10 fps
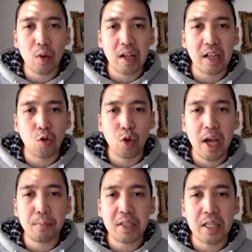and we got like three
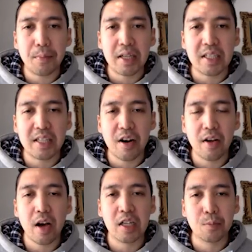NPC bases
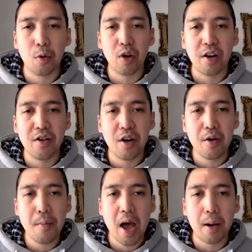there, exploring
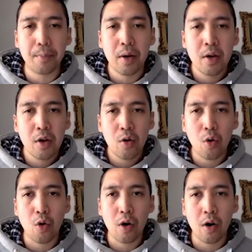another map
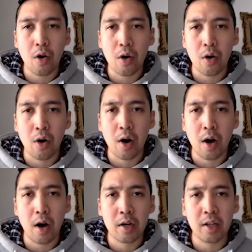or or, or uh, a